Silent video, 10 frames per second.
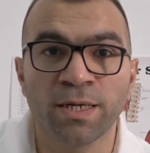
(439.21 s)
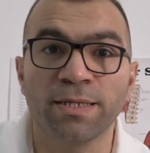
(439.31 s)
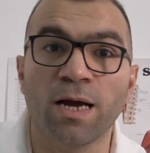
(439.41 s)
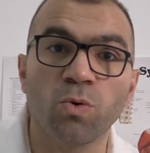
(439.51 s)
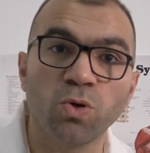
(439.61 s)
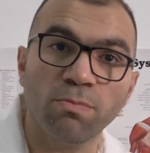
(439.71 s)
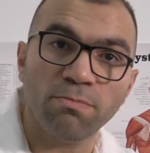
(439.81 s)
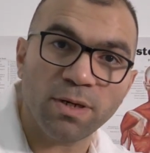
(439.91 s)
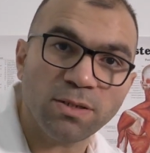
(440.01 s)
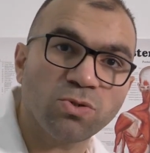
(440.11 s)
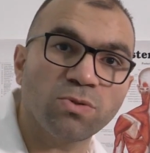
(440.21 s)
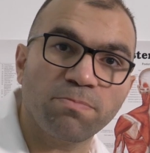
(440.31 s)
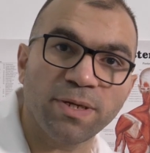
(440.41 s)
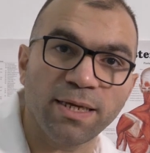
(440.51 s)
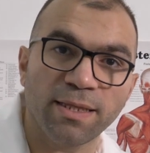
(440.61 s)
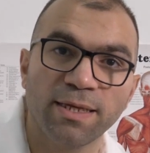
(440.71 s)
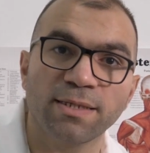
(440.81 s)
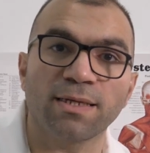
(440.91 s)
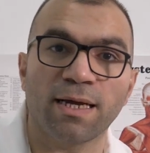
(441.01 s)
Now you must repeat these